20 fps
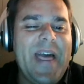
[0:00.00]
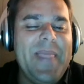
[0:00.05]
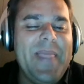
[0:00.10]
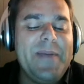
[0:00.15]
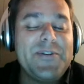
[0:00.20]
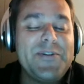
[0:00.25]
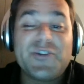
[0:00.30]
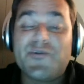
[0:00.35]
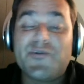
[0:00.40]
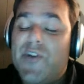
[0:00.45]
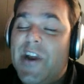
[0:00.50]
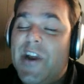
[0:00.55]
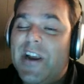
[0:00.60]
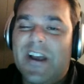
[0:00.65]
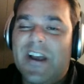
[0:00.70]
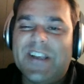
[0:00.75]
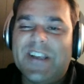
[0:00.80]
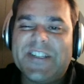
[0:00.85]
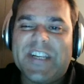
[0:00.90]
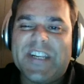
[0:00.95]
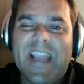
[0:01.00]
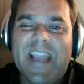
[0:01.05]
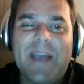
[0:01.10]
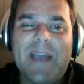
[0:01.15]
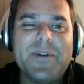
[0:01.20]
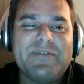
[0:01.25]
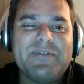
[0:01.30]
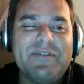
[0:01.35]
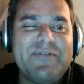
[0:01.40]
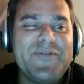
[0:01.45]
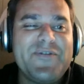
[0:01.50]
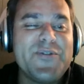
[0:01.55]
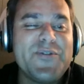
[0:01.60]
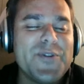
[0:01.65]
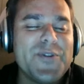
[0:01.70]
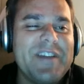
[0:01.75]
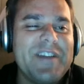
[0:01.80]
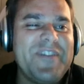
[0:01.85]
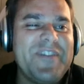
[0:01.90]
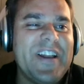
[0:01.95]
just realizing how much of a
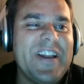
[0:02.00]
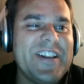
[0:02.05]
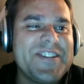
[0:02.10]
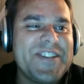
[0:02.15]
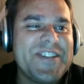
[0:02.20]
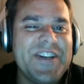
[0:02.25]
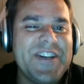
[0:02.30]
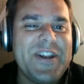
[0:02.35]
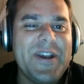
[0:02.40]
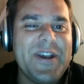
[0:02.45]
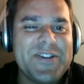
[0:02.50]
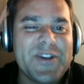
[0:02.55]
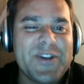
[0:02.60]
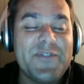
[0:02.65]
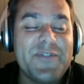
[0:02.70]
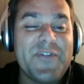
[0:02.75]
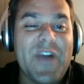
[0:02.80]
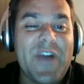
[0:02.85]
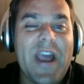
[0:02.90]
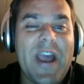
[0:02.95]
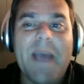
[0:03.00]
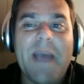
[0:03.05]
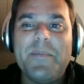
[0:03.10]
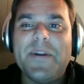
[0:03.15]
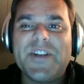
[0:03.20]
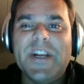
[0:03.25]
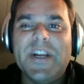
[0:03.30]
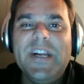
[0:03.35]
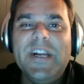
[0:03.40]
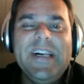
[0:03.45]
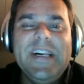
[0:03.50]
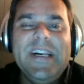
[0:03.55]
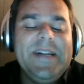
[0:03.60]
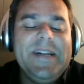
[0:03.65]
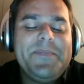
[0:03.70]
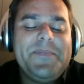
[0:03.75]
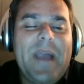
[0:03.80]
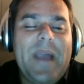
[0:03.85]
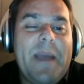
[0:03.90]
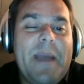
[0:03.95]
fool I felt. Sort of how many
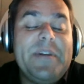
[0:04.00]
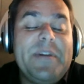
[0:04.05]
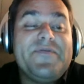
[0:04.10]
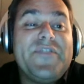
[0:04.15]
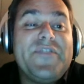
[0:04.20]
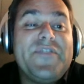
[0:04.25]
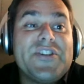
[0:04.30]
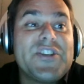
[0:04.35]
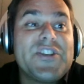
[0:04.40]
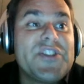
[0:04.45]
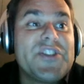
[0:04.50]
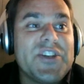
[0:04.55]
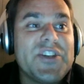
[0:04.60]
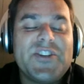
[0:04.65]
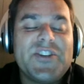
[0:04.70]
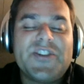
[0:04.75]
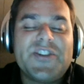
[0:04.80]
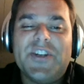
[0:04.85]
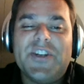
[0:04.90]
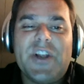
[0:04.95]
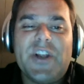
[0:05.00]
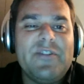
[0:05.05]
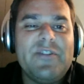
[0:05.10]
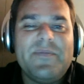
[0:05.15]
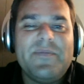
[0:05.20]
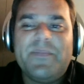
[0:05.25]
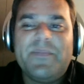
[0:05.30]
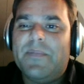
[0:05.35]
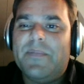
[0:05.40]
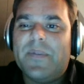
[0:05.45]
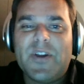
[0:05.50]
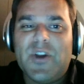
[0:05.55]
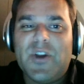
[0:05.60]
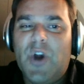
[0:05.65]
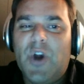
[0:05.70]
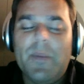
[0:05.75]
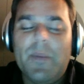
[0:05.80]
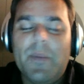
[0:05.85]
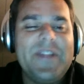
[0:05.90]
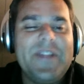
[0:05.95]
visitors,
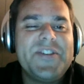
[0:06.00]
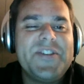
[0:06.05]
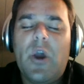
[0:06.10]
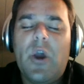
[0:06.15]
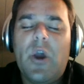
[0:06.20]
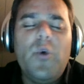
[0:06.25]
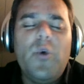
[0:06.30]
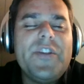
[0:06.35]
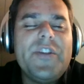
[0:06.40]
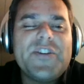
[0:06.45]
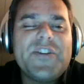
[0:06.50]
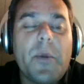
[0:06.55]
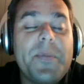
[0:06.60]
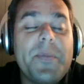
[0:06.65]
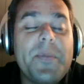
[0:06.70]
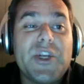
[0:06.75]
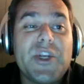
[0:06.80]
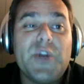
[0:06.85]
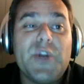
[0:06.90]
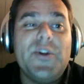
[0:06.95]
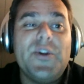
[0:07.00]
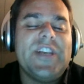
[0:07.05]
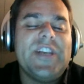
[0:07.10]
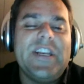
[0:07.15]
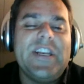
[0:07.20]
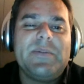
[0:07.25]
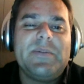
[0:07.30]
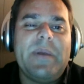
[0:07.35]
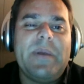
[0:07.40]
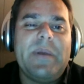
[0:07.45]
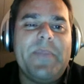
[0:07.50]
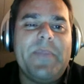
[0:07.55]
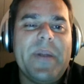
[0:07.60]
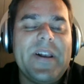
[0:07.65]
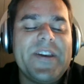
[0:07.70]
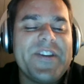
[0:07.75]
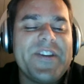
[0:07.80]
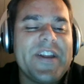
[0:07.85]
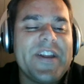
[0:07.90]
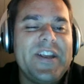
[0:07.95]
comments, all of this opportunity to be
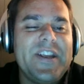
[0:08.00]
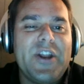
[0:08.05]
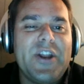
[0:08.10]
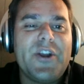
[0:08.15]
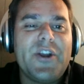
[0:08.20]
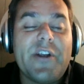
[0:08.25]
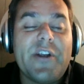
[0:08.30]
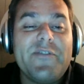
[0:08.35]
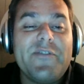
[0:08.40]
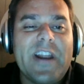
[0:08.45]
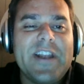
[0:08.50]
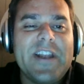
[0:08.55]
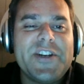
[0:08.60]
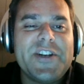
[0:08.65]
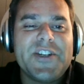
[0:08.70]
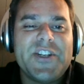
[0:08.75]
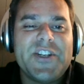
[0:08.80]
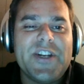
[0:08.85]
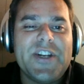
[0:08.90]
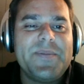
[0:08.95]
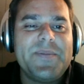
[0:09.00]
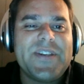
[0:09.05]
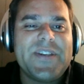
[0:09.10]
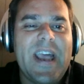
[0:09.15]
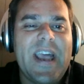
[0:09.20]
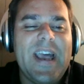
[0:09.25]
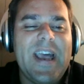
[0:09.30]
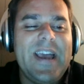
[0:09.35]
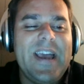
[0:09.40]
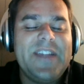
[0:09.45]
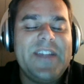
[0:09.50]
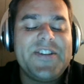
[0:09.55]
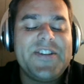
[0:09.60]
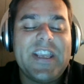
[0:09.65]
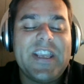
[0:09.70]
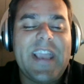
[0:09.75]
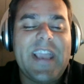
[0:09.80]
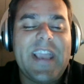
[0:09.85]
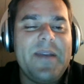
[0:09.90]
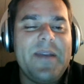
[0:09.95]
building, great relationships and to
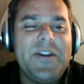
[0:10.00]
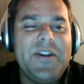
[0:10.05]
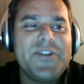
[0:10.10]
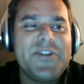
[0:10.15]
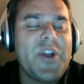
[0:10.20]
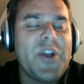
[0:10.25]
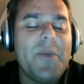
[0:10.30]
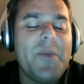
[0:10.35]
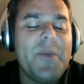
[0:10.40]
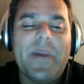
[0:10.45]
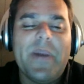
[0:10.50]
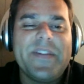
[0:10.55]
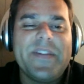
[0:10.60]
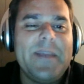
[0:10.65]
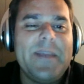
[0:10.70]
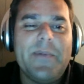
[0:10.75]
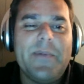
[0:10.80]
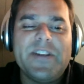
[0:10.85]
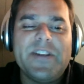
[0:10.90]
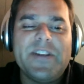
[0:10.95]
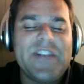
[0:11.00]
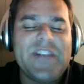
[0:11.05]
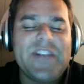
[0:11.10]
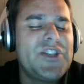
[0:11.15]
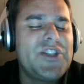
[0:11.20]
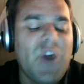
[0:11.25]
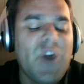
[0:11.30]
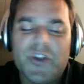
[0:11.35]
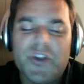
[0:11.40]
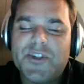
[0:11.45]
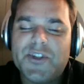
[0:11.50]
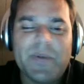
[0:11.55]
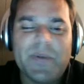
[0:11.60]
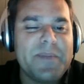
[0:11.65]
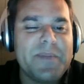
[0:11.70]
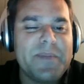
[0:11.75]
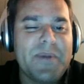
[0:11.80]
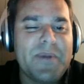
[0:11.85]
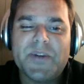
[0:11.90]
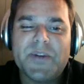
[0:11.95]
get, start building the email list. It's got to be
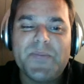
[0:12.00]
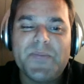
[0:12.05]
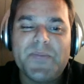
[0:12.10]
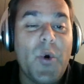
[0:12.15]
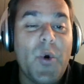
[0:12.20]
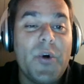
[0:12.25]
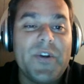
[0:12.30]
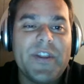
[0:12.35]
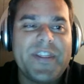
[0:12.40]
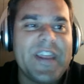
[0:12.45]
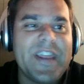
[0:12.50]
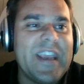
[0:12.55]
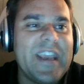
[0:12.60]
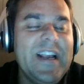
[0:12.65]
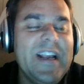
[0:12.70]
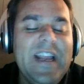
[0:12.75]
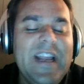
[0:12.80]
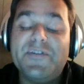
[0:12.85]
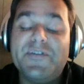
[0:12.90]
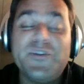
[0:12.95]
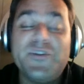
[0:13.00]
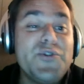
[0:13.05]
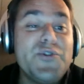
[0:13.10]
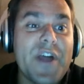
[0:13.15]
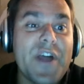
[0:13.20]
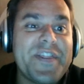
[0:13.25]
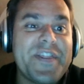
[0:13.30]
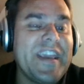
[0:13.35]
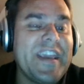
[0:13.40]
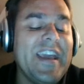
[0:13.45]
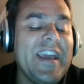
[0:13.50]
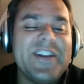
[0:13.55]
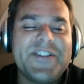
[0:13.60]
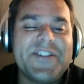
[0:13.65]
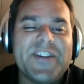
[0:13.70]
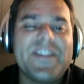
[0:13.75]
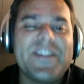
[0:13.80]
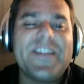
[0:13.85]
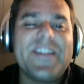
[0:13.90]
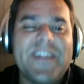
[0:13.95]
the most important thing. If you do nothing
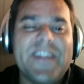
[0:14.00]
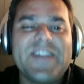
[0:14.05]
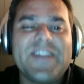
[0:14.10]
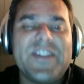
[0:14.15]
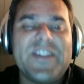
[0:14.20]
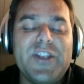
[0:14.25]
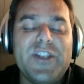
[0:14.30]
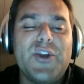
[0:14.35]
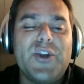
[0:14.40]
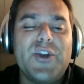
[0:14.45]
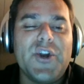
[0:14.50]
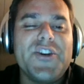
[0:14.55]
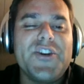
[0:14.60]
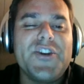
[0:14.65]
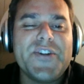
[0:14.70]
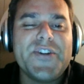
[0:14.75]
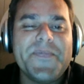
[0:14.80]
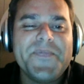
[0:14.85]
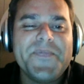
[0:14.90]
else, I think that's the thing you've got to do.